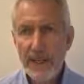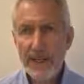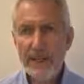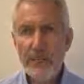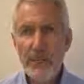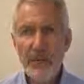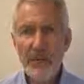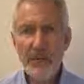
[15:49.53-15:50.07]

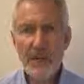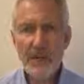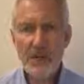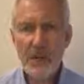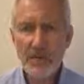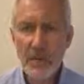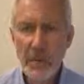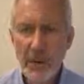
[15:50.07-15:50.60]
with the
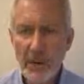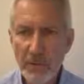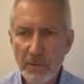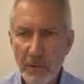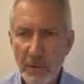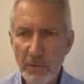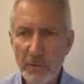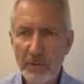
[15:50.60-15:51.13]
addition of the buckle
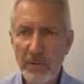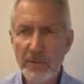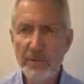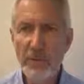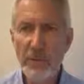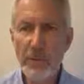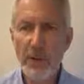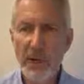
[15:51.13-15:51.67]
folder
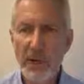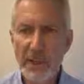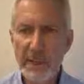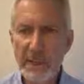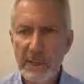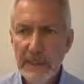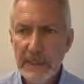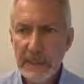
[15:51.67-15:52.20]
if required,
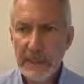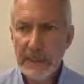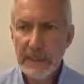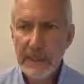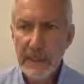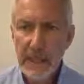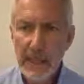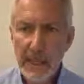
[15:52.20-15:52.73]

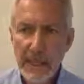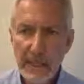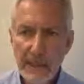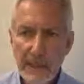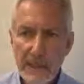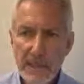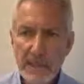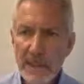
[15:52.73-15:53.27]

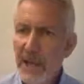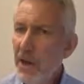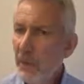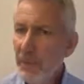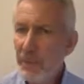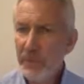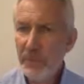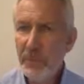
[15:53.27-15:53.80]
and an
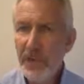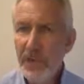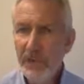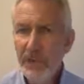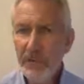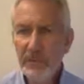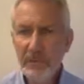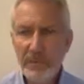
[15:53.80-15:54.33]
output speed
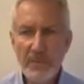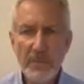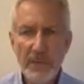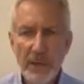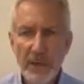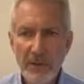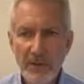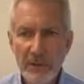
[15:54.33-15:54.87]
of
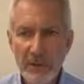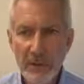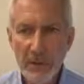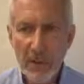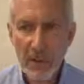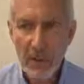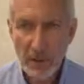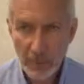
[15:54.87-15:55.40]
7,000
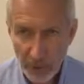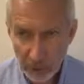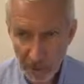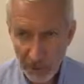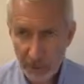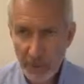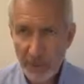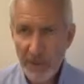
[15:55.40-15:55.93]

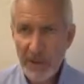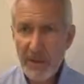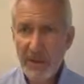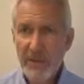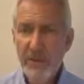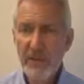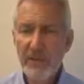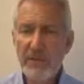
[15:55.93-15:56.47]
booklets per
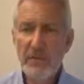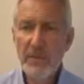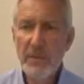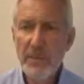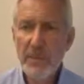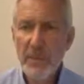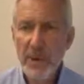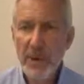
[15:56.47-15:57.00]
hour
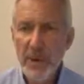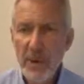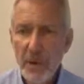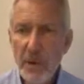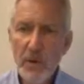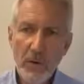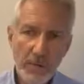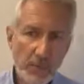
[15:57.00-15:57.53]
maximum,
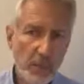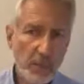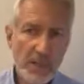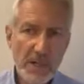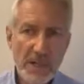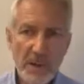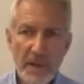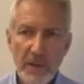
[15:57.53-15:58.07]
or
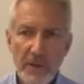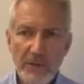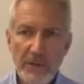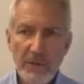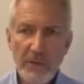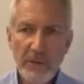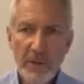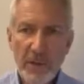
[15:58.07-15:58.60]

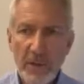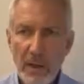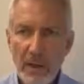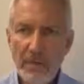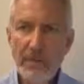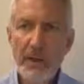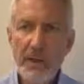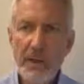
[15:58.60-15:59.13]
14,000
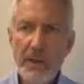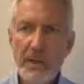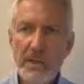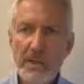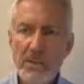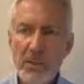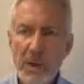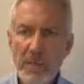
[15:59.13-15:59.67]
if running
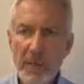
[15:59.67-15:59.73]
in 2-up